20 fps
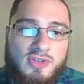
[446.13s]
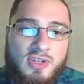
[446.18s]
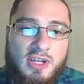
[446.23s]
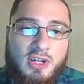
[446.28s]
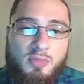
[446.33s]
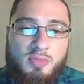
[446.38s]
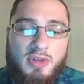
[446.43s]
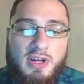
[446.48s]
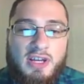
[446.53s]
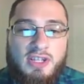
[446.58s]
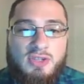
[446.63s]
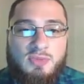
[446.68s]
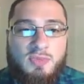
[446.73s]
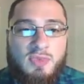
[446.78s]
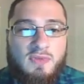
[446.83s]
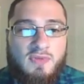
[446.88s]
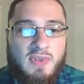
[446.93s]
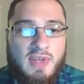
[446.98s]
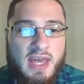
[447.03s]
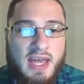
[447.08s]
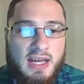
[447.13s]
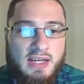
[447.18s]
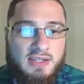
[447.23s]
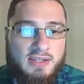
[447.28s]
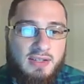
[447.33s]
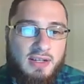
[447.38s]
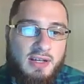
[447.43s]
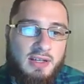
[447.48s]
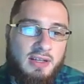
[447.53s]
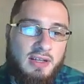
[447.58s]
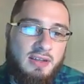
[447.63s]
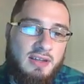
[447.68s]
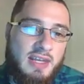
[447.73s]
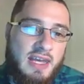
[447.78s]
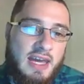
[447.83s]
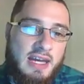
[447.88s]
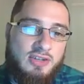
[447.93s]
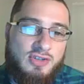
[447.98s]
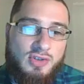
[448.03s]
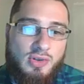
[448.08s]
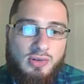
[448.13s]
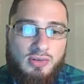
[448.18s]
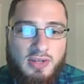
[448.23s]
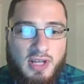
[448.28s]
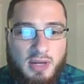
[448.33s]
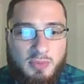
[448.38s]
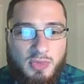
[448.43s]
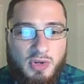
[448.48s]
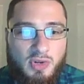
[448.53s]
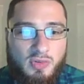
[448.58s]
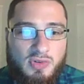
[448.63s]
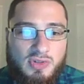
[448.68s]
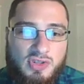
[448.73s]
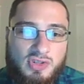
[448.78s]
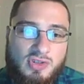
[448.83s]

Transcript: the cytoplasm of the axon and the axolemma,